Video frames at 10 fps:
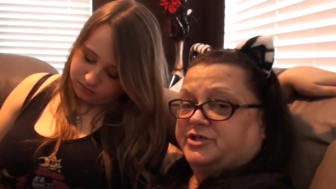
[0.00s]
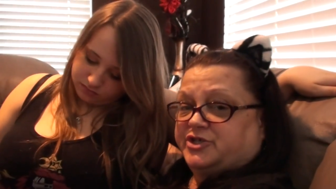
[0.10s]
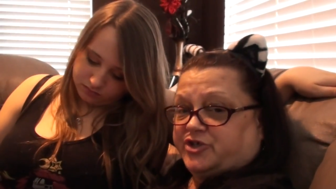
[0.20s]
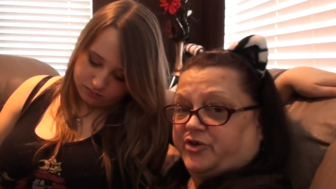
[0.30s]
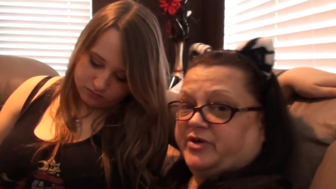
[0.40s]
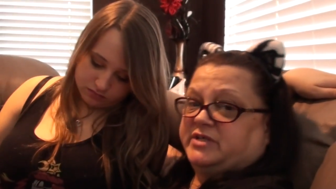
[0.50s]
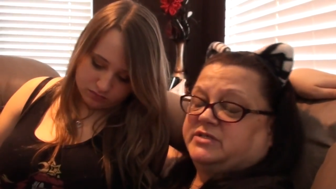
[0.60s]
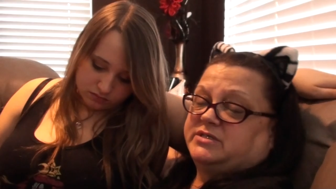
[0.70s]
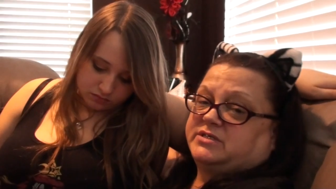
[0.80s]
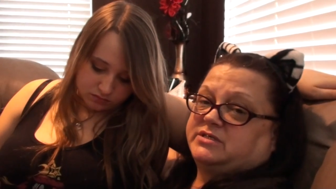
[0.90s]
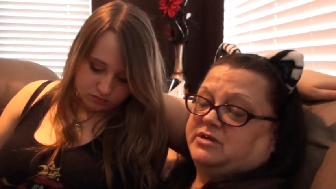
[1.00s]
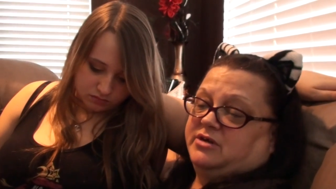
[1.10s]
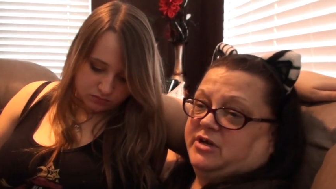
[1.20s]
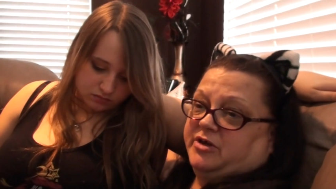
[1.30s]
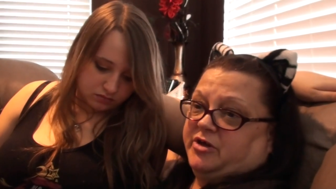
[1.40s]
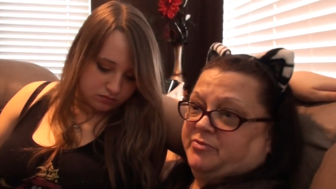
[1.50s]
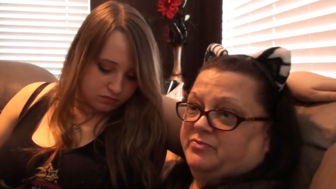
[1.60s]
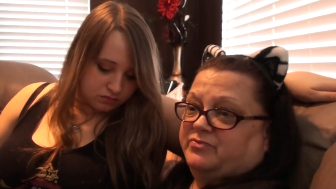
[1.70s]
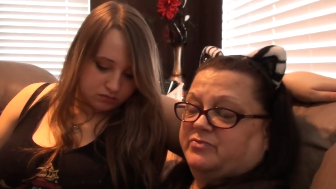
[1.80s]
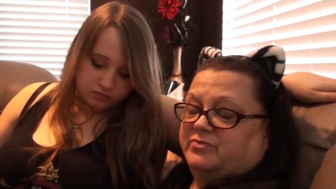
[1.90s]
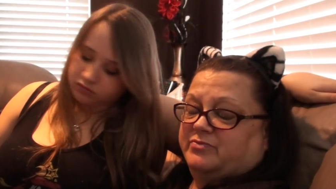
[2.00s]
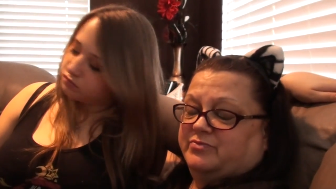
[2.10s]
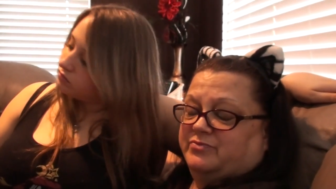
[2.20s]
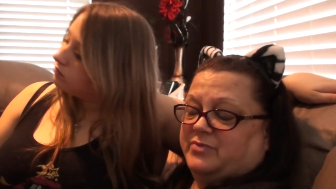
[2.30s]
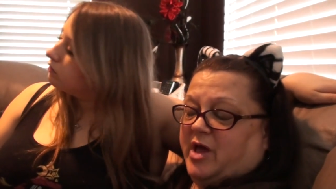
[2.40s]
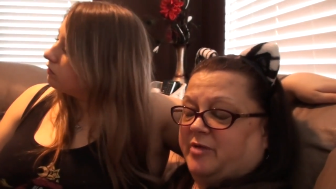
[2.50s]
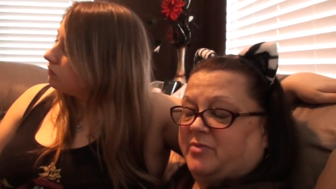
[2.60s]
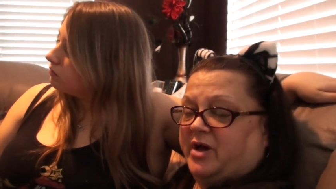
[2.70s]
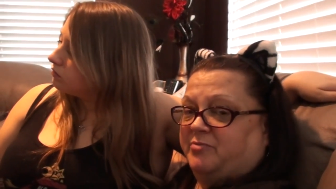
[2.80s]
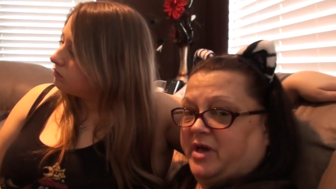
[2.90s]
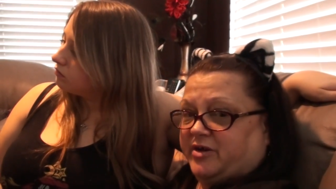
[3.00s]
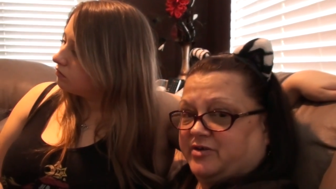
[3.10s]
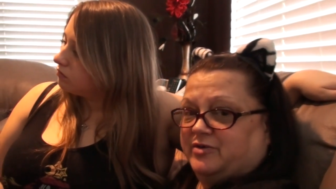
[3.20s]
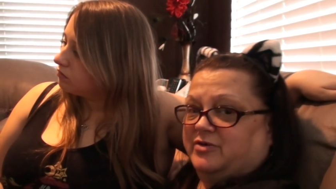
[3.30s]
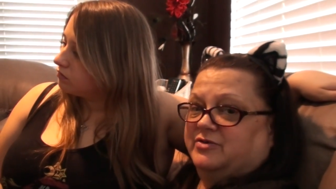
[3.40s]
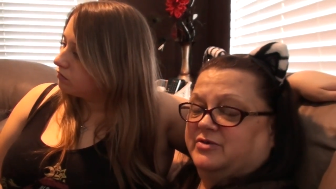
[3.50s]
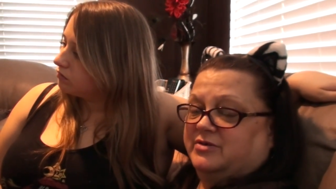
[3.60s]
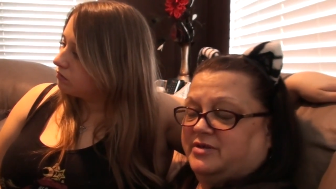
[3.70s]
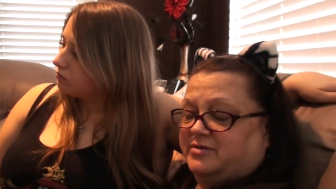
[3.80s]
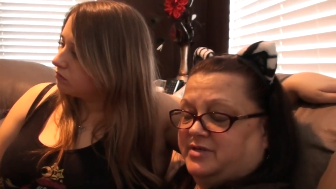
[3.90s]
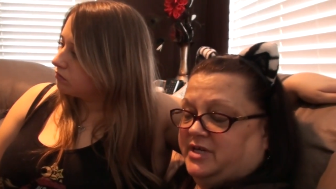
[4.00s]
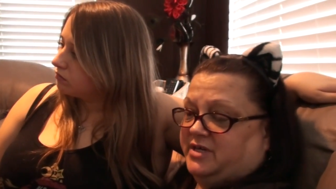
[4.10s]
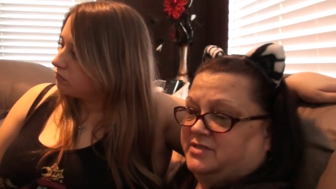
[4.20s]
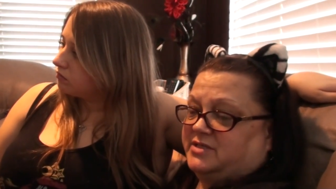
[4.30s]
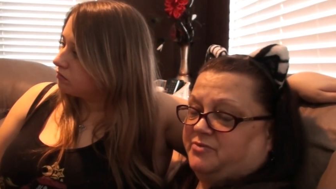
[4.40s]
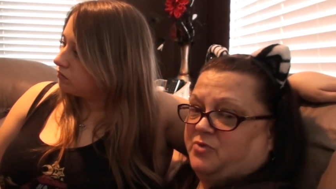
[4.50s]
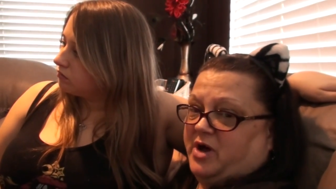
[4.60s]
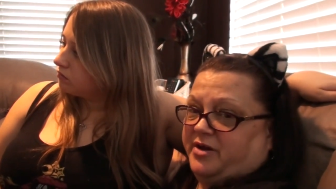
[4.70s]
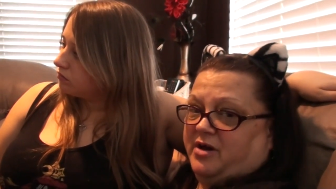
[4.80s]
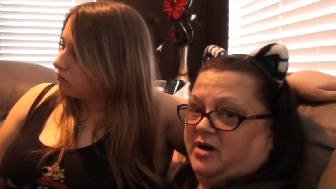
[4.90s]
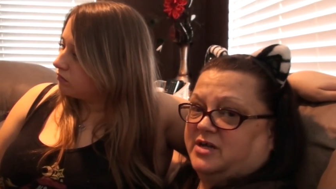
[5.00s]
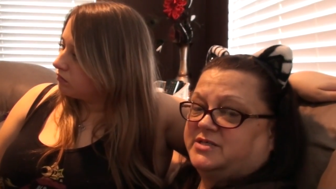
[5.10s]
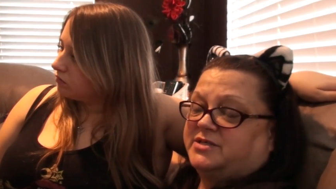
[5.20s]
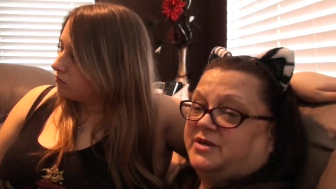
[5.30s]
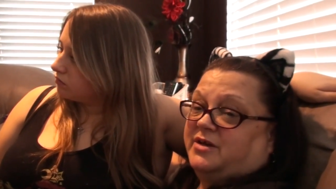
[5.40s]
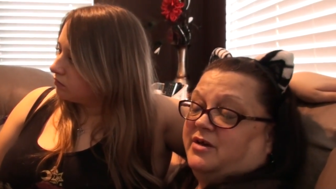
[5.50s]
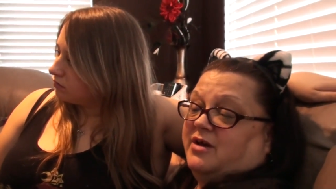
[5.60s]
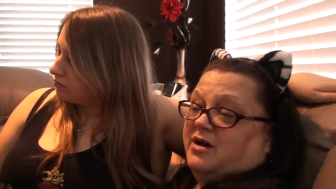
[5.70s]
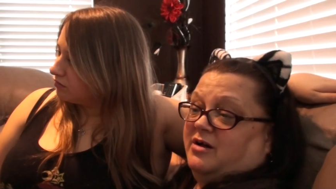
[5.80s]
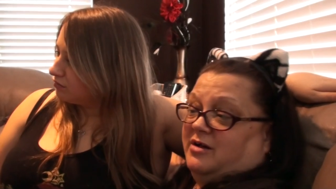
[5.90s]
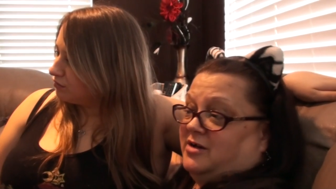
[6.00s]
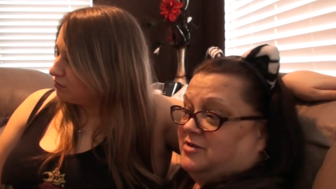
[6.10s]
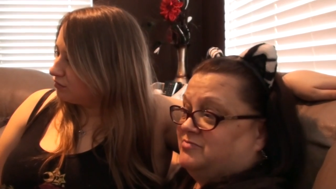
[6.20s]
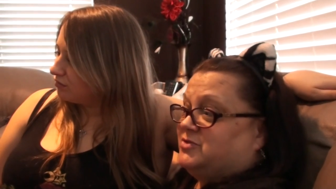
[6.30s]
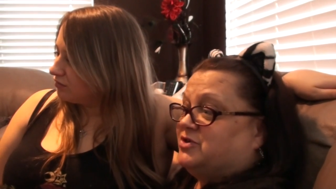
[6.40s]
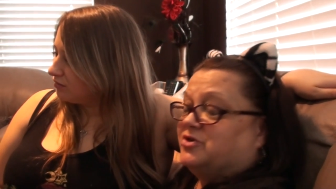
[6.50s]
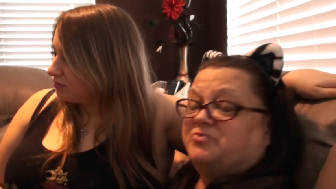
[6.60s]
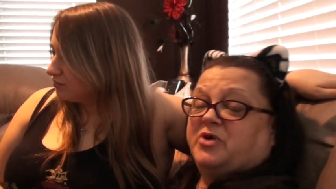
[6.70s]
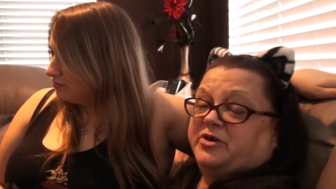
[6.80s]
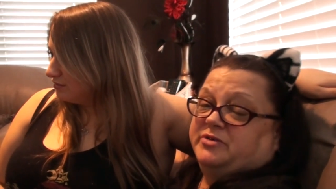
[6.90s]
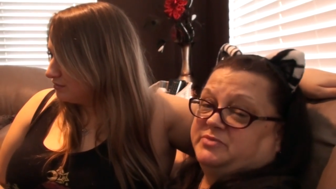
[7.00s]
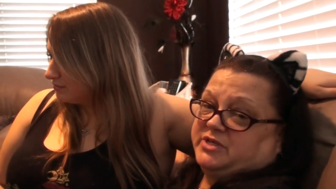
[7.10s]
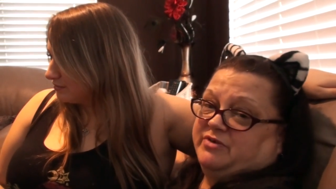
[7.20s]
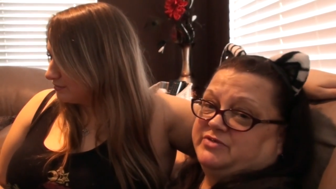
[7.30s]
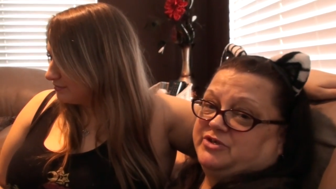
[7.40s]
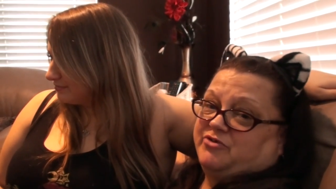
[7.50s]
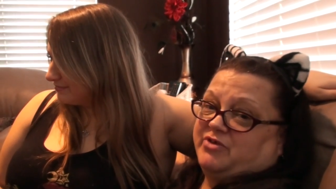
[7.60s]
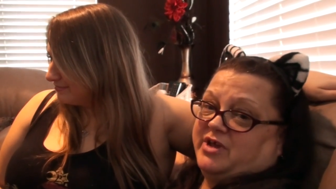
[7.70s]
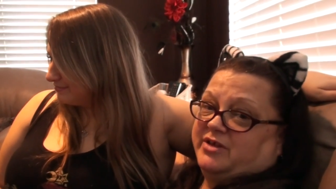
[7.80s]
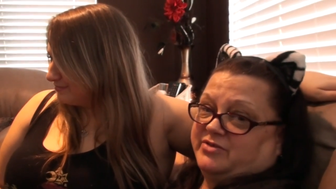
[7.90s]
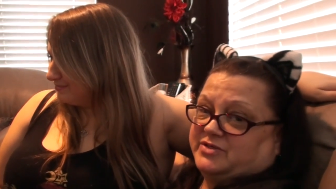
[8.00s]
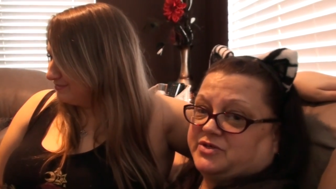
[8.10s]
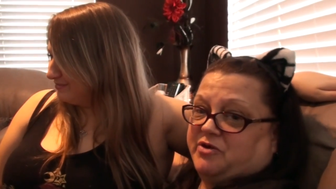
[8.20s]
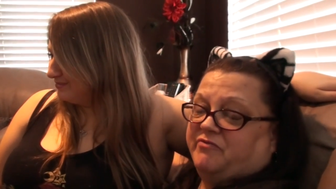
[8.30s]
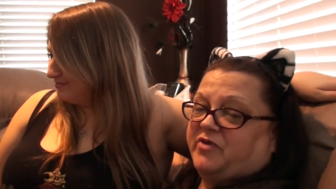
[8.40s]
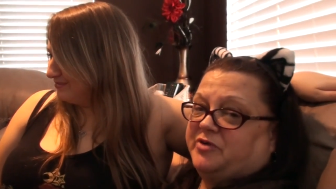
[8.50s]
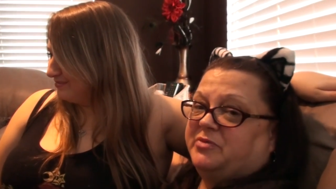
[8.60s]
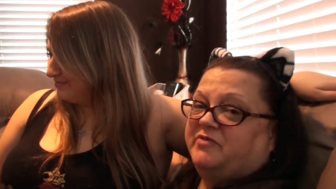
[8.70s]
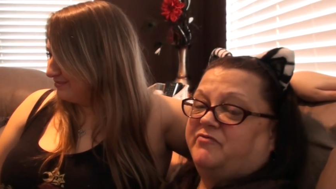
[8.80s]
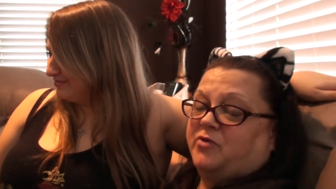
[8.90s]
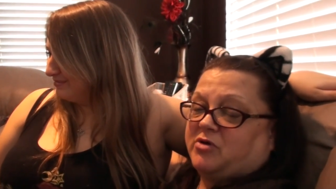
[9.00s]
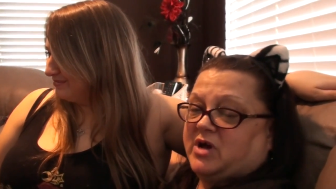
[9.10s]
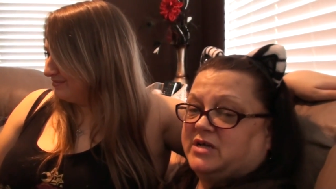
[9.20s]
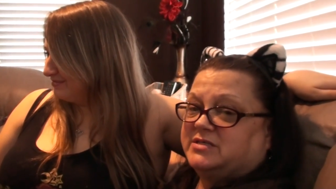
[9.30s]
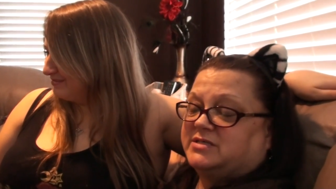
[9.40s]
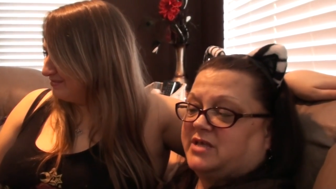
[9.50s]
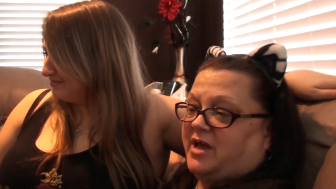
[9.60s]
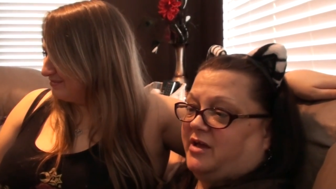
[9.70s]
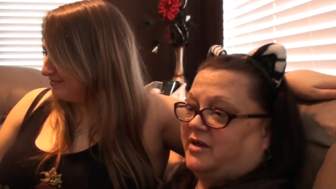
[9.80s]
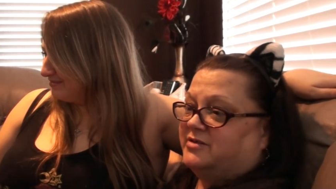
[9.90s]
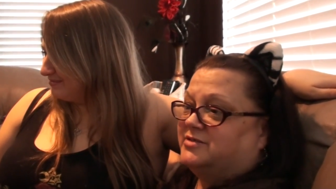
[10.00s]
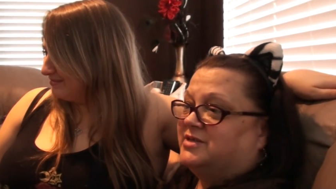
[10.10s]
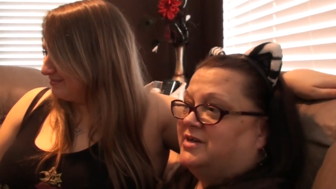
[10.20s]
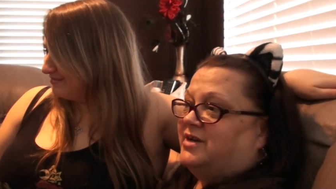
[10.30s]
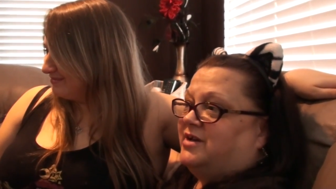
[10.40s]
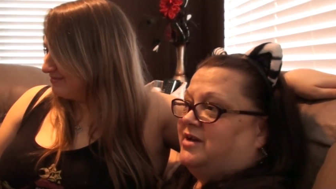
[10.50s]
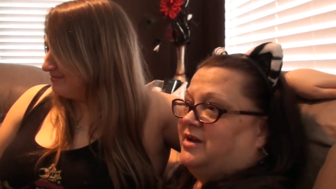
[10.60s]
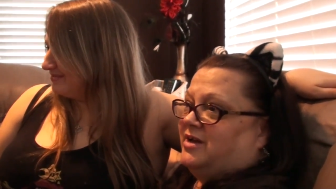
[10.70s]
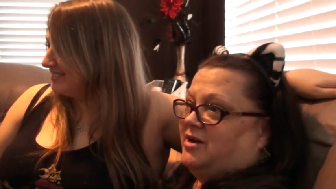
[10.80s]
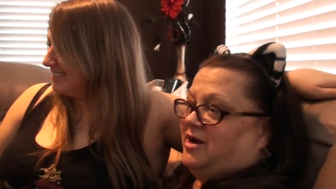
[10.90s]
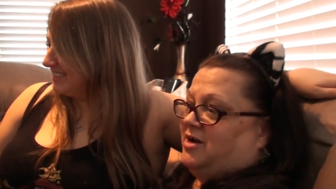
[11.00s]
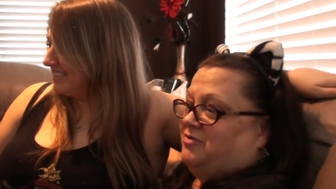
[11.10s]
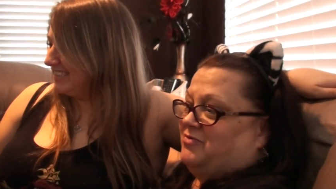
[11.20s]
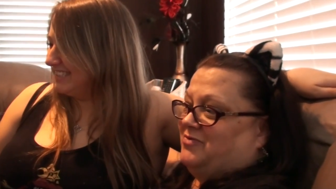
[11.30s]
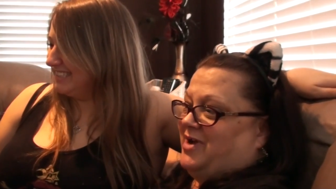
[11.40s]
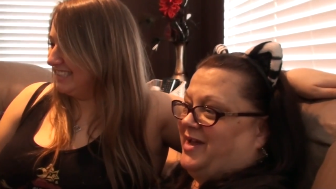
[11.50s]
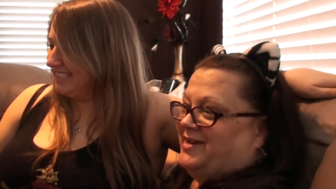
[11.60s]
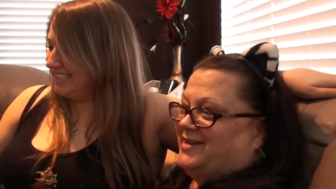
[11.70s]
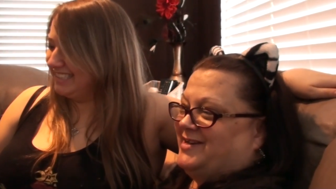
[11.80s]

Speaker 1: insurance um, and my medical needs and whatnot, uh, took it upon himself to create this GoFundMe for us. And what